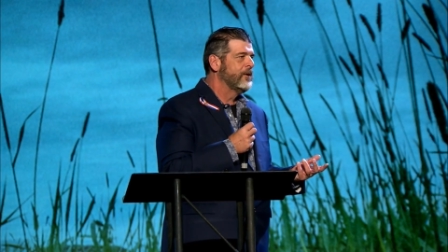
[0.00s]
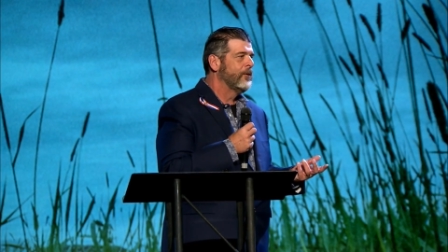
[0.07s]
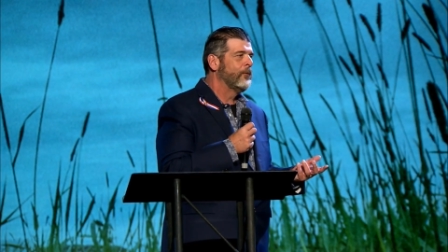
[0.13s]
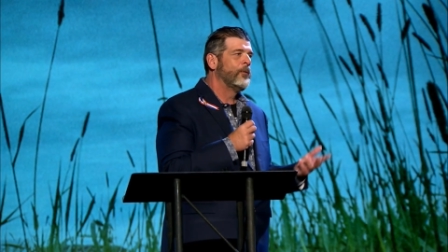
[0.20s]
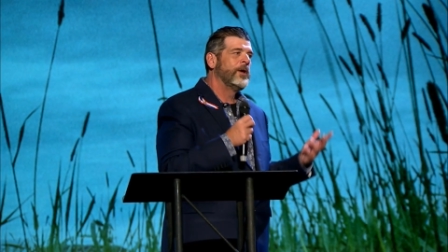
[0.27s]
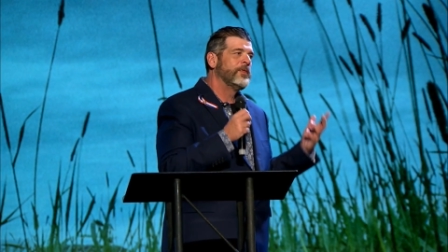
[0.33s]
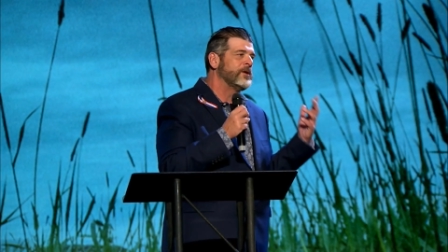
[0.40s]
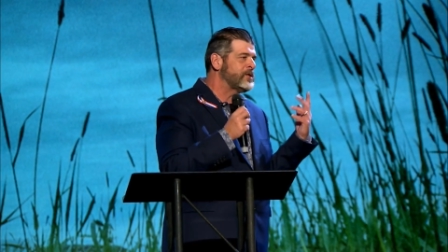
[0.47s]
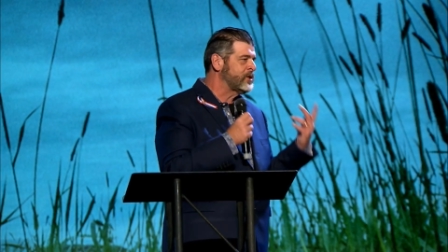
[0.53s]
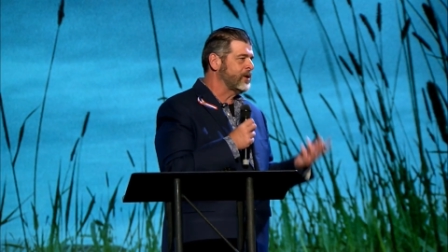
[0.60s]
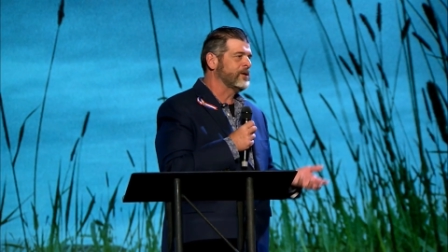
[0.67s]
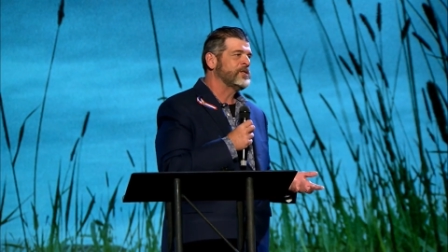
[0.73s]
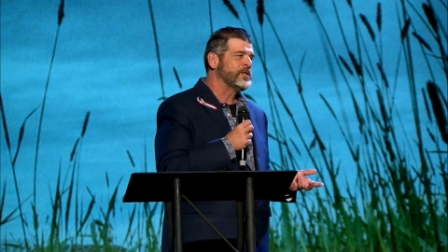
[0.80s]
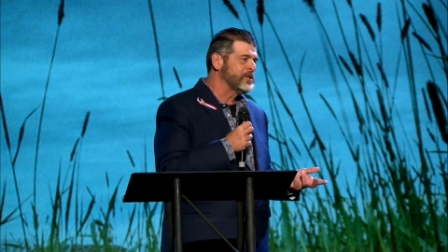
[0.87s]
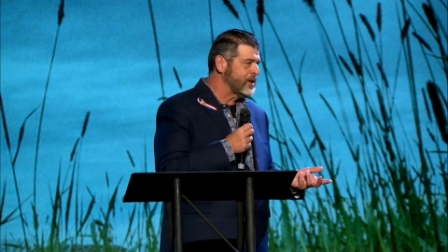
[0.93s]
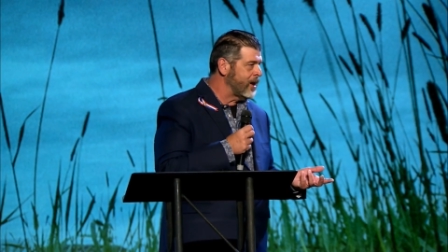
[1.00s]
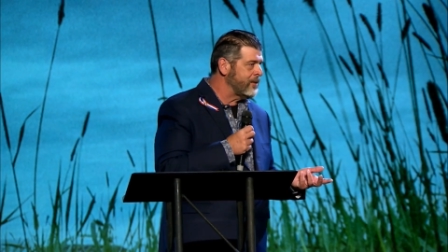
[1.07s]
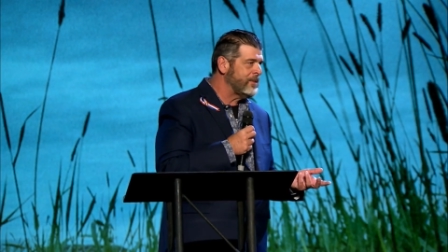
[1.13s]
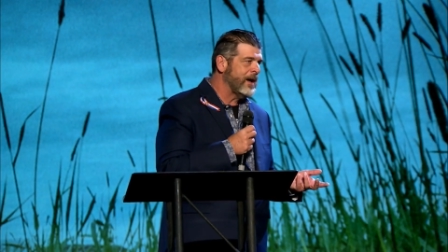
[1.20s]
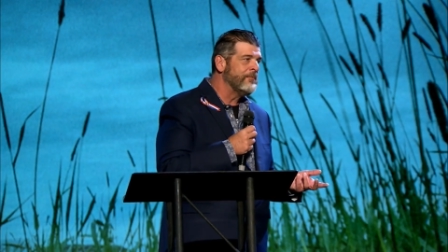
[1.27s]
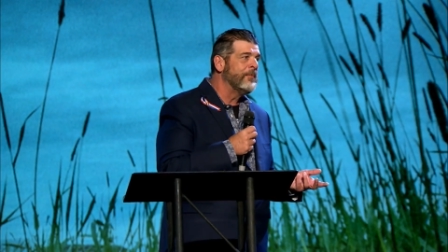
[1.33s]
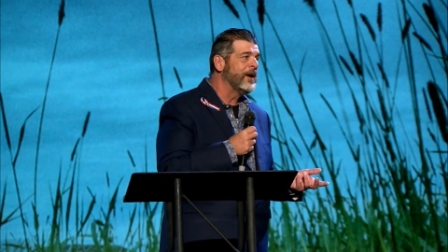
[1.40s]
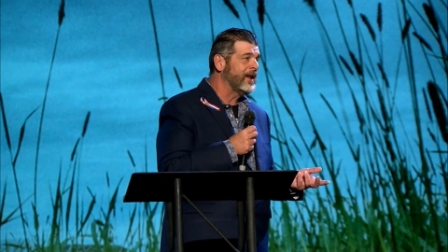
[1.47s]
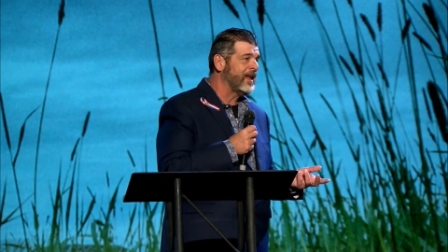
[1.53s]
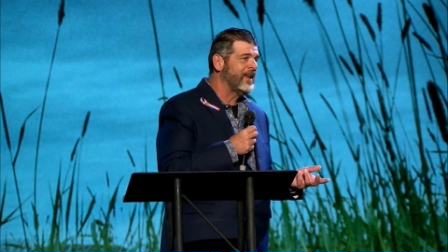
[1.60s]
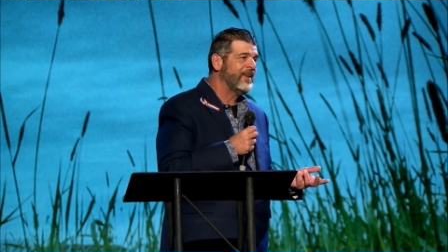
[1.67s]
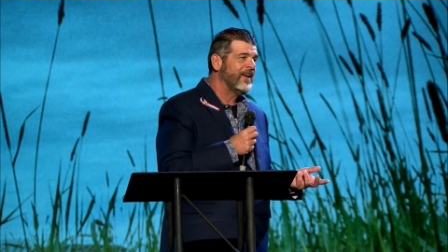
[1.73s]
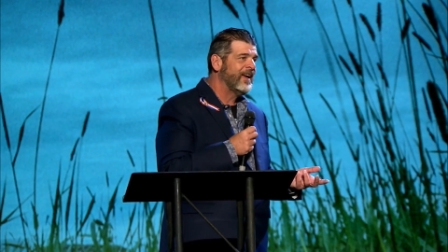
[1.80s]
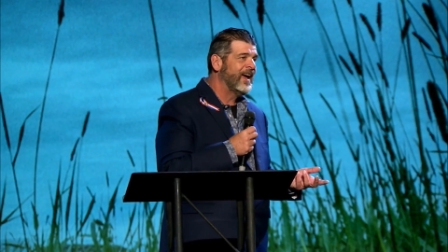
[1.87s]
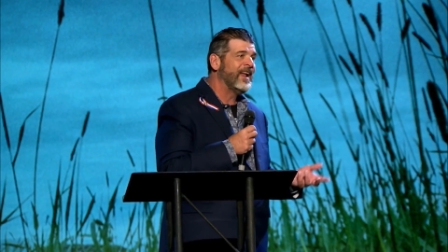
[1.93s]
when the church is all about money
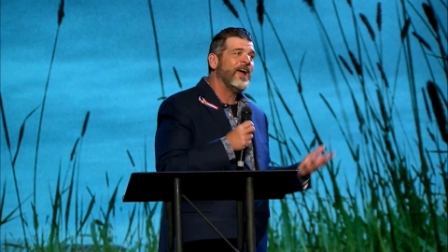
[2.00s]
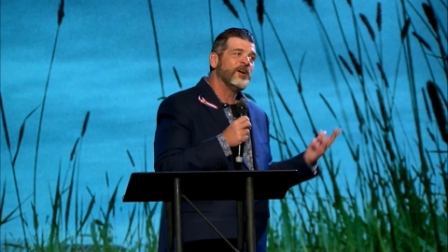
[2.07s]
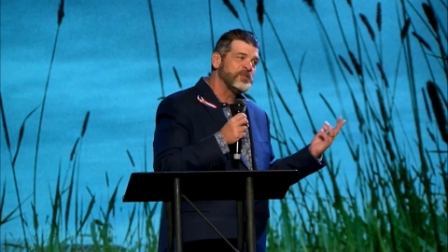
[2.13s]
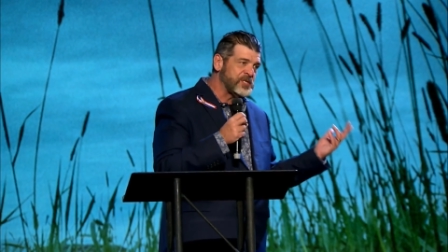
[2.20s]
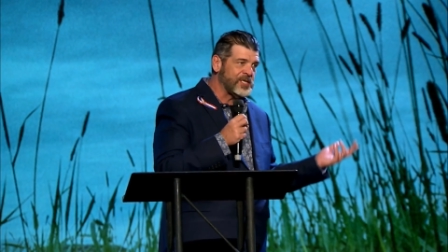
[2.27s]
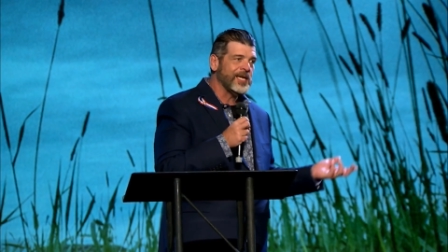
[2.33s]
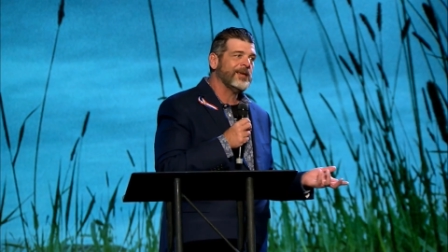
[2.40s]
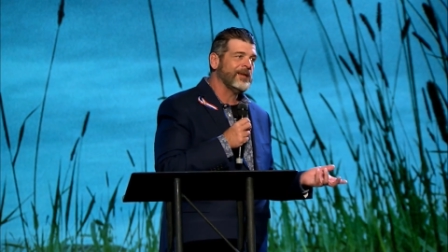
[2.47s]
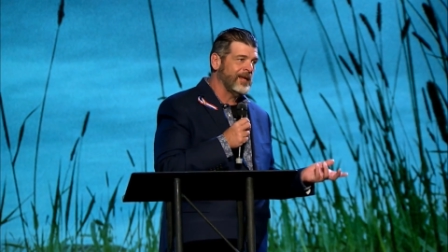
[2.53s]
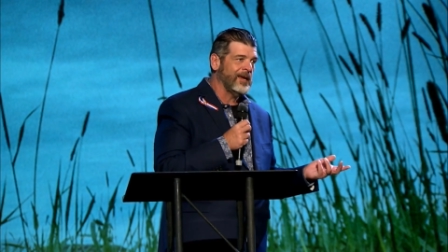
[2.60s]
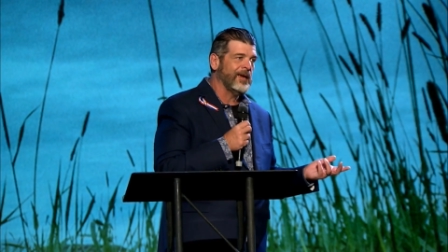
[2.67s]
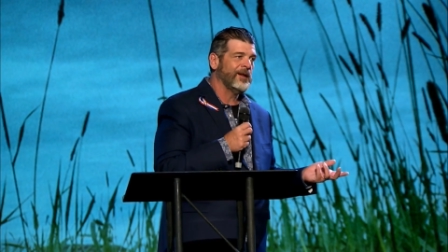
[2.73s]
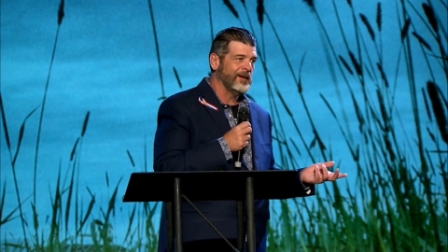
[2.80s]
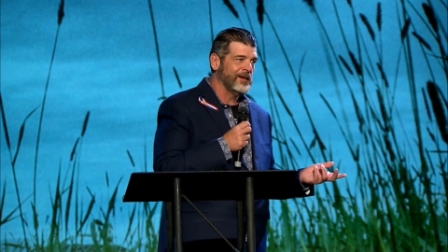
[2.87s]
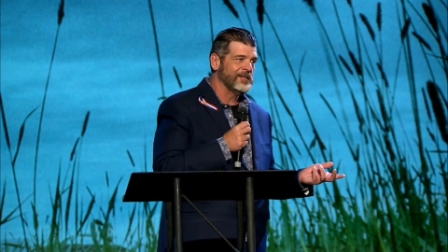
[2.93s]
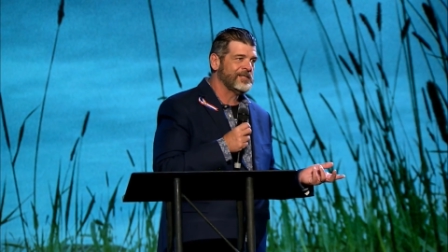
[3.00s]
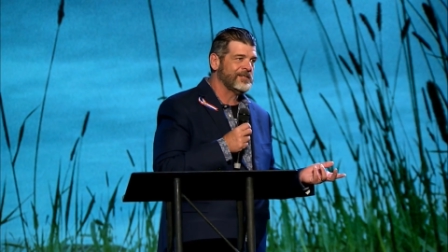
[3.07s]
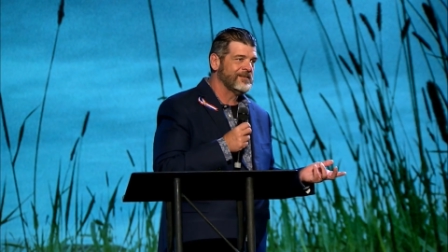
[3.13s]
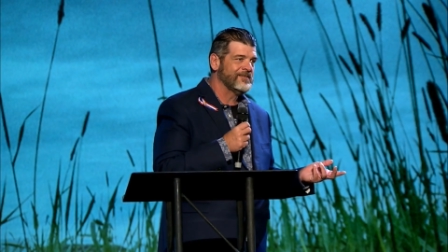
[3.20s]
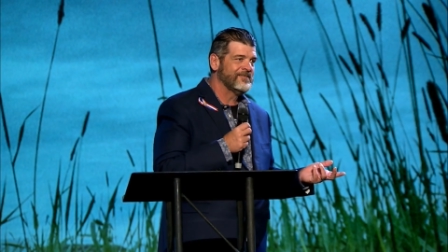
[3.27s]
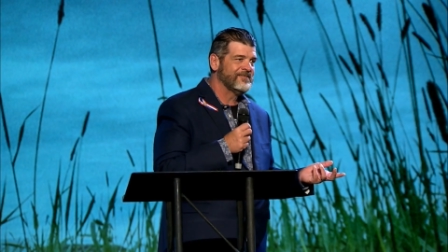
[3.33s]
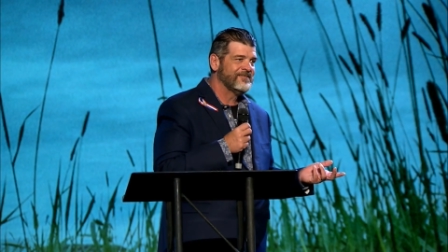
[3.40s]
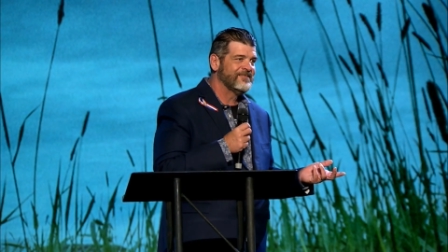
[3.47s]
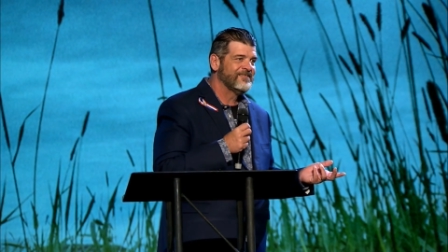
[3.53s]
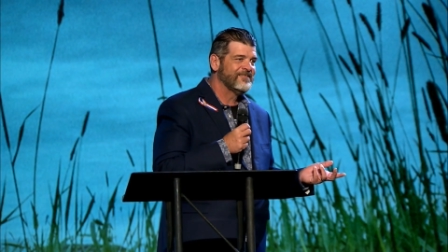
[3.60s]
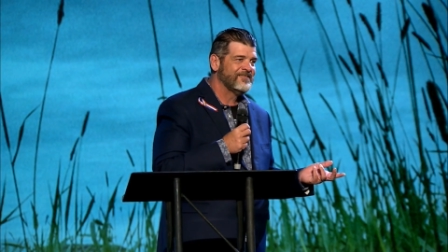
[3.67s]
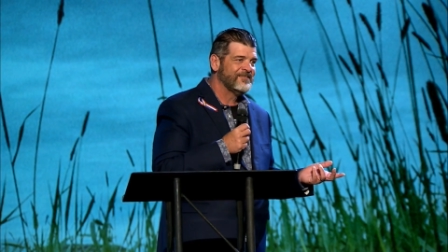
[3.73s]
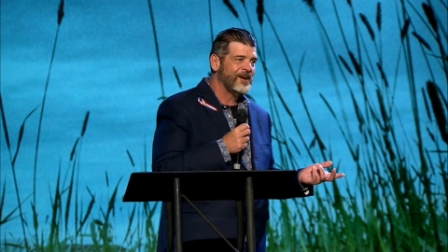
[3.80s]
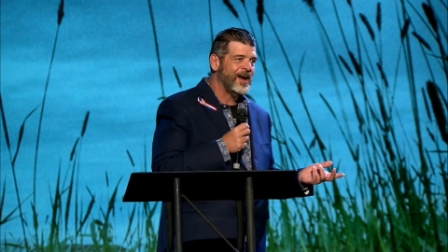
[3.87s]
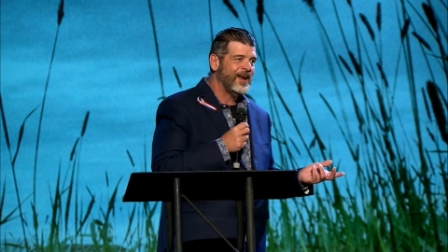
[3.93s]
and how sickening it is,
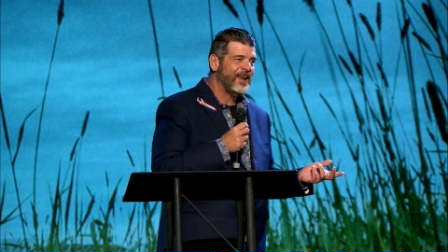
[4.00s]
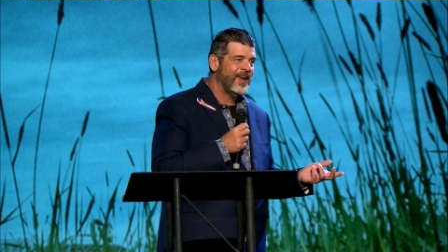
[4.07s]
right?